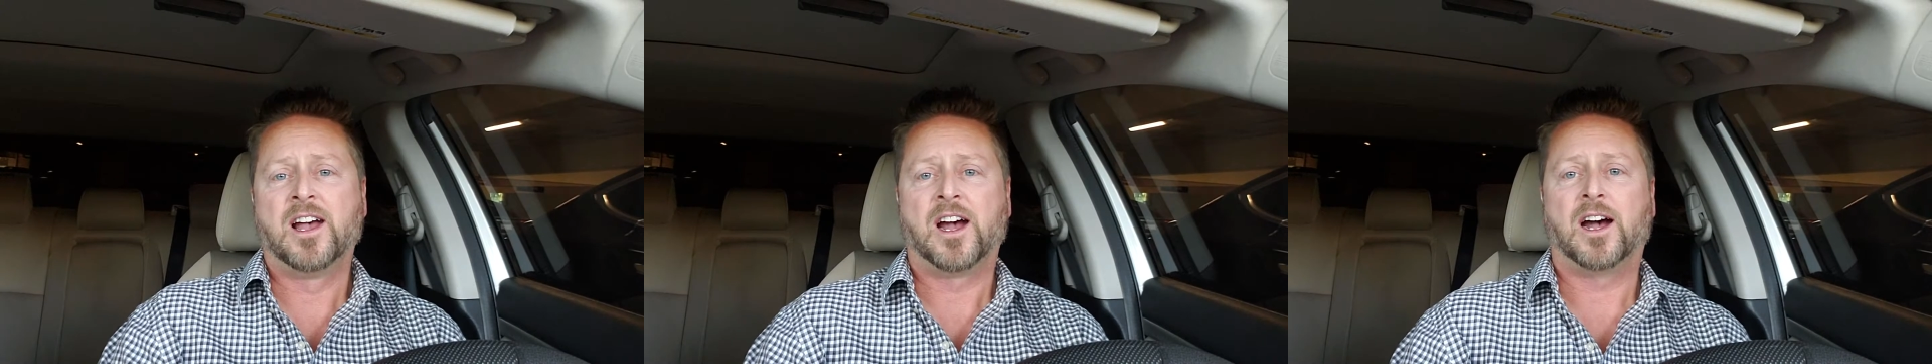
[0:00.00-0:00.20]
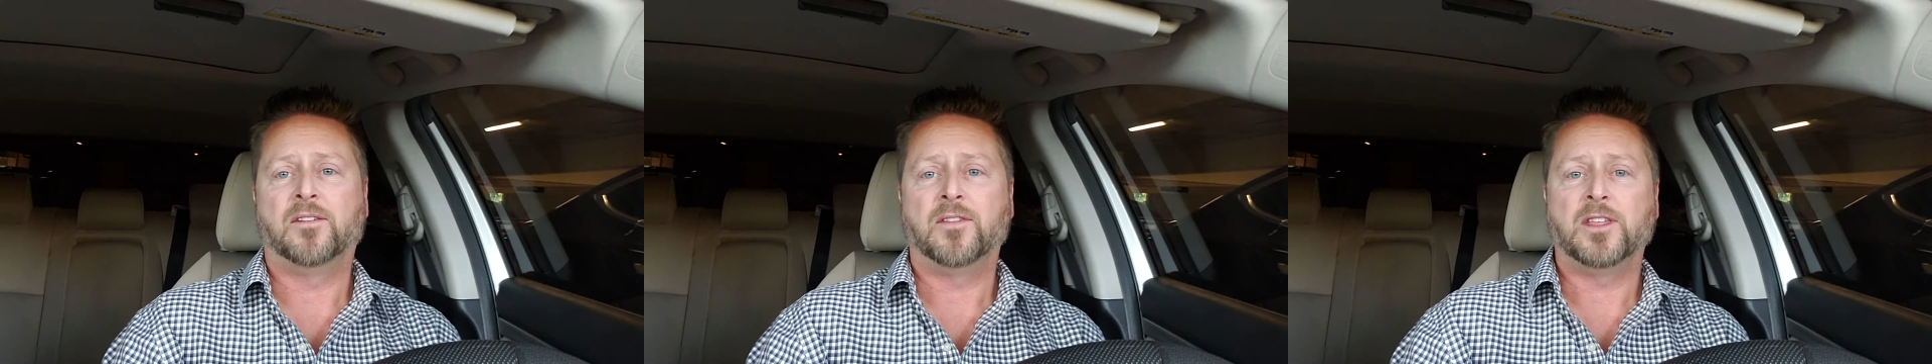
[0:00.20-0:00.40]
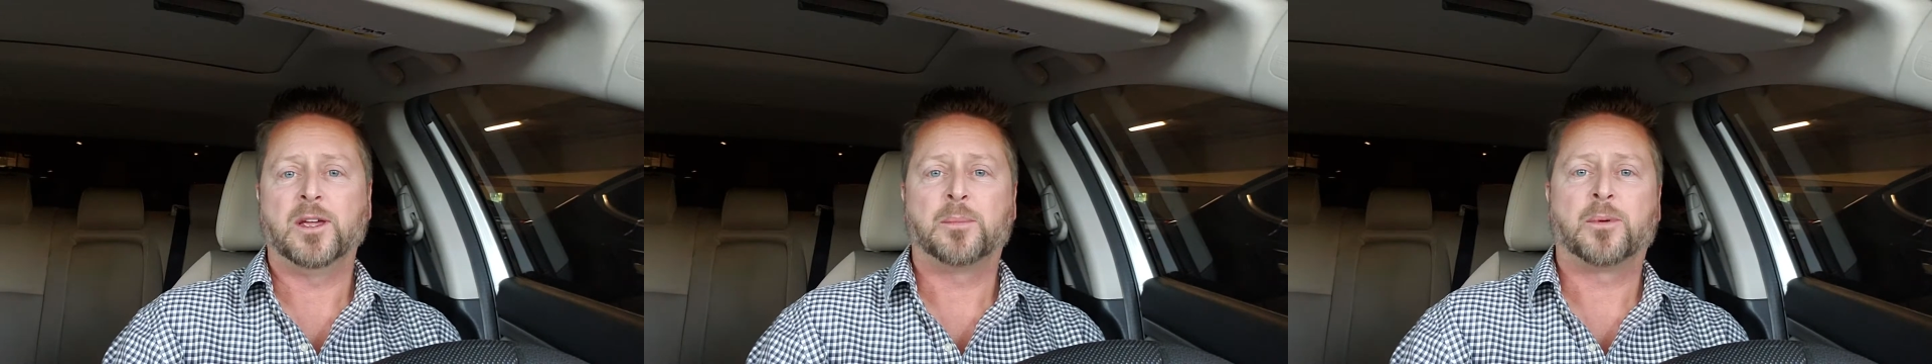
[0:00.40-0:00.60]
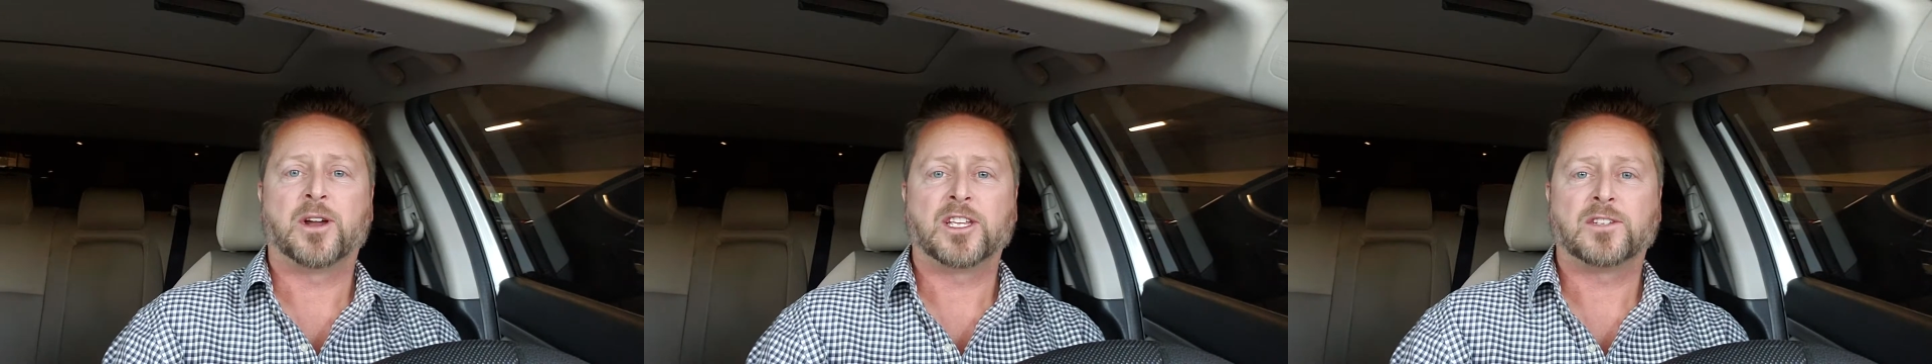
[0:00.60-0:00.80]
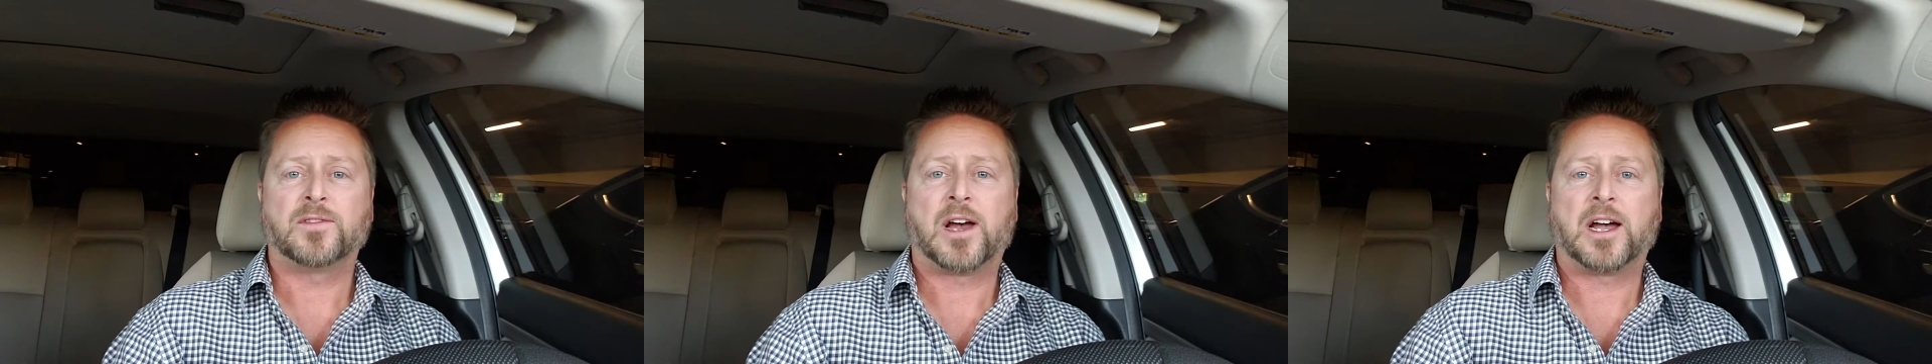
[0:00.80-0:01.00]
of the
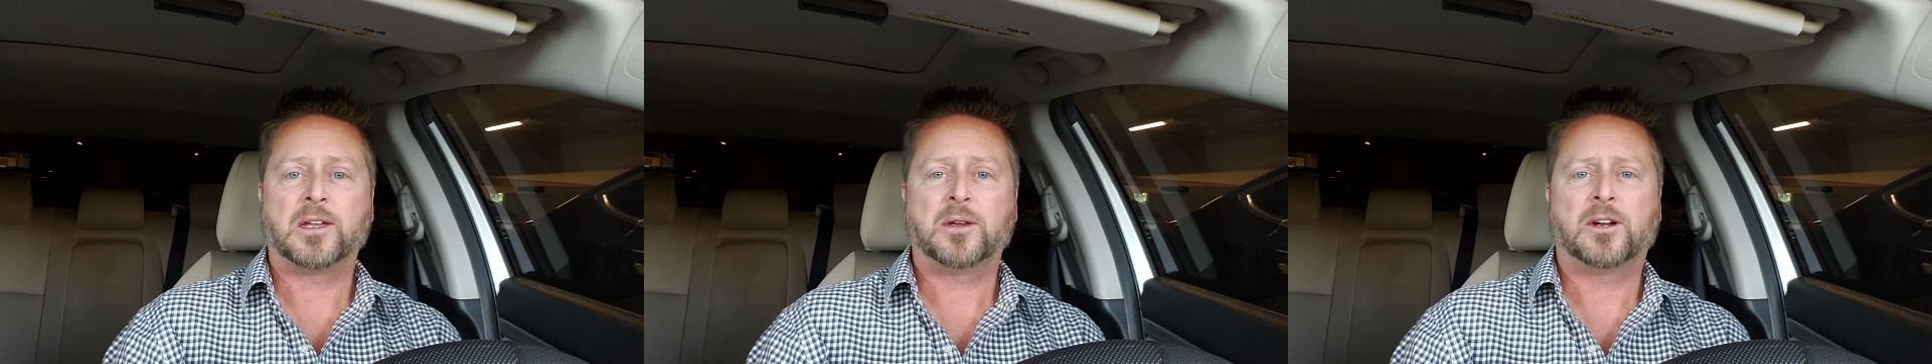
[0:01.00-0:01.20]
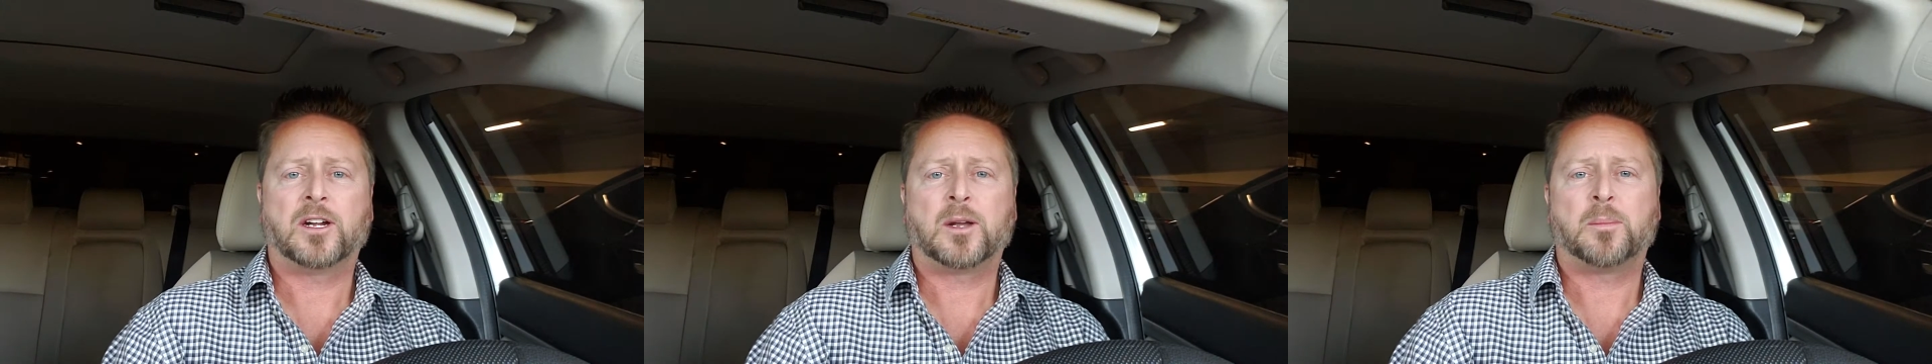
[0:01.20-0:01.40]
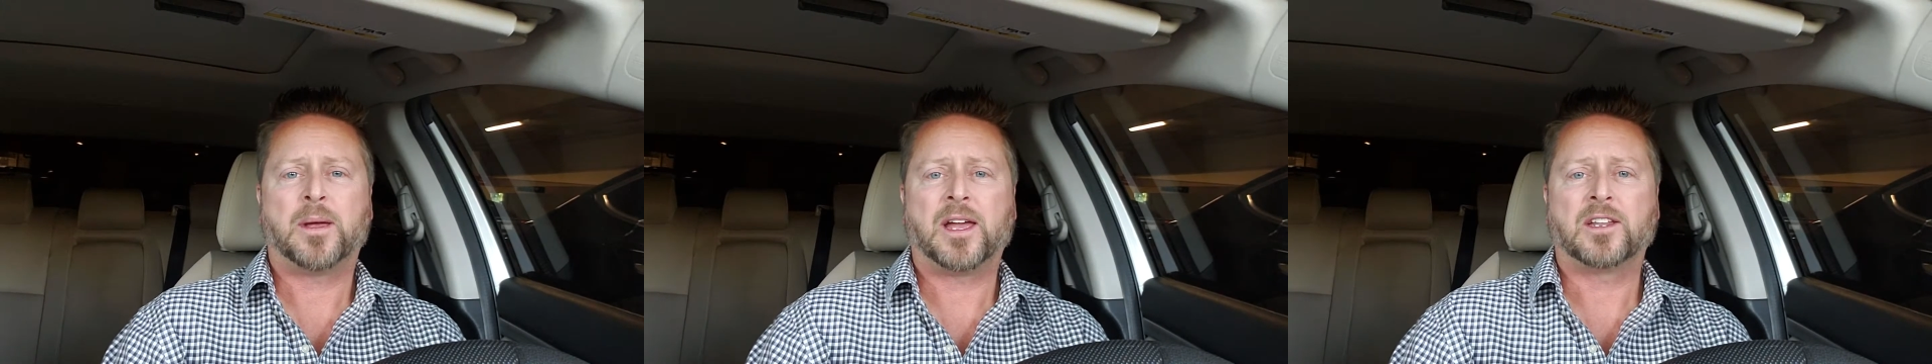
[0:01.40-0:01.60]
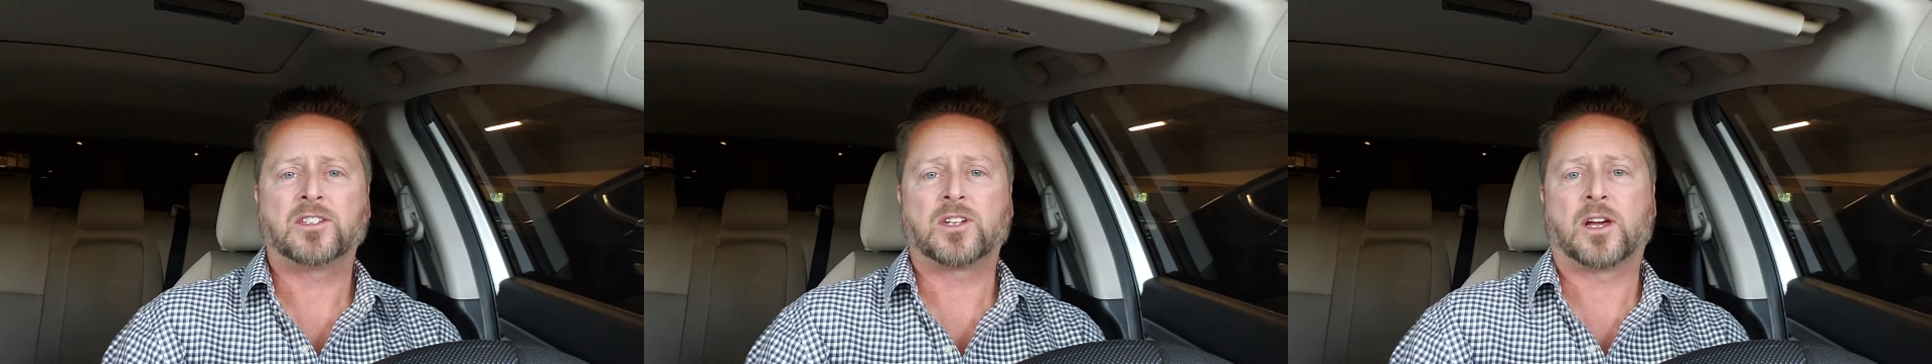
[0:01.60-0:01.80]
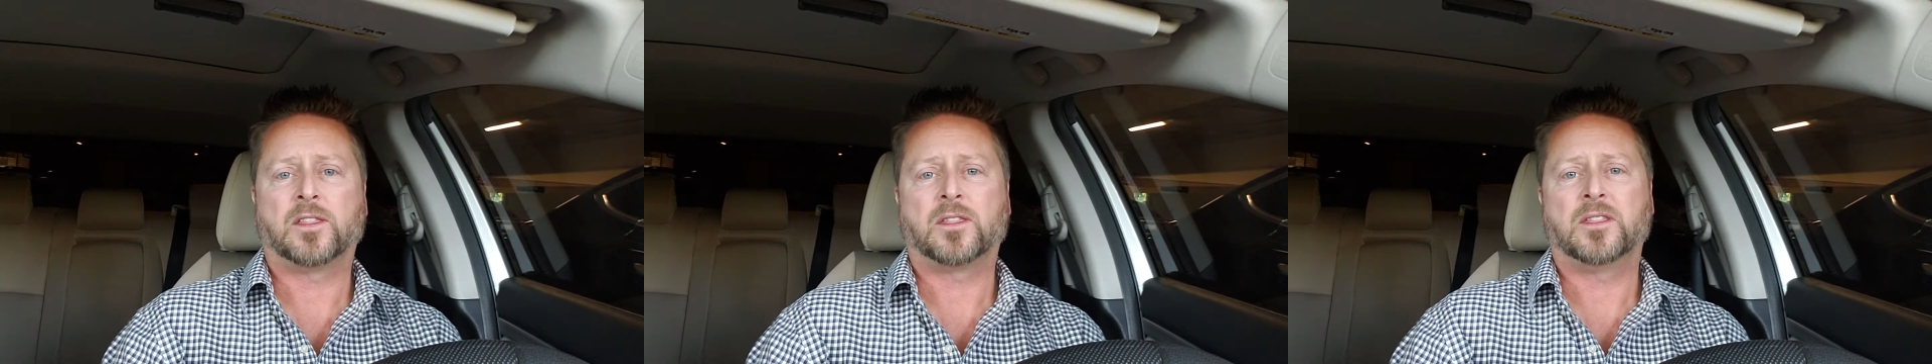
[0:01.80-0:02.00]
appraised value, and it depends
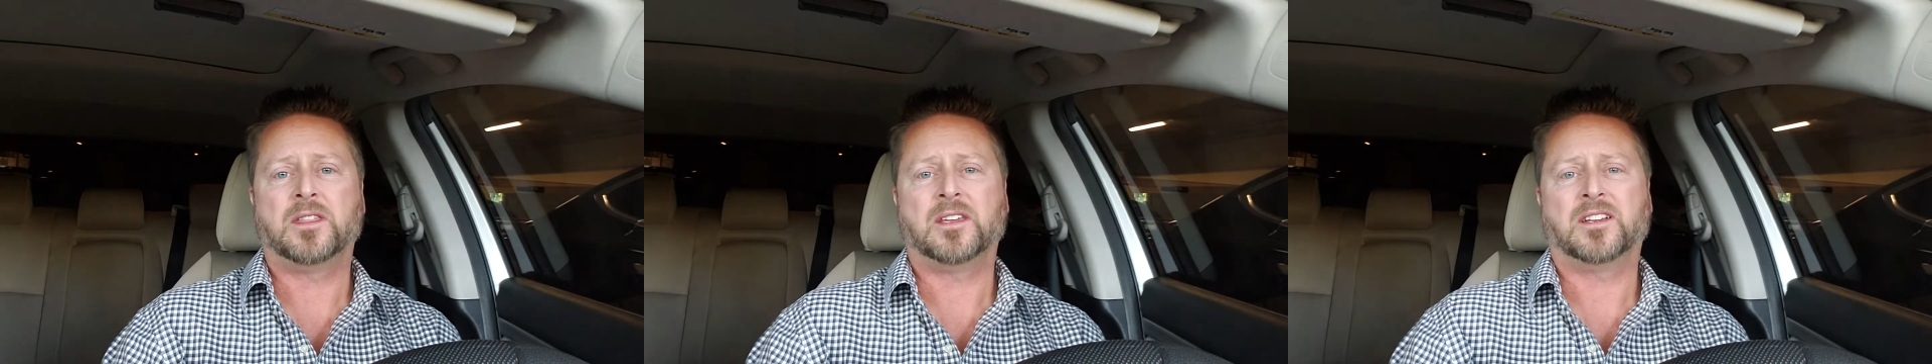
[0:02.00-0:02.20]
on the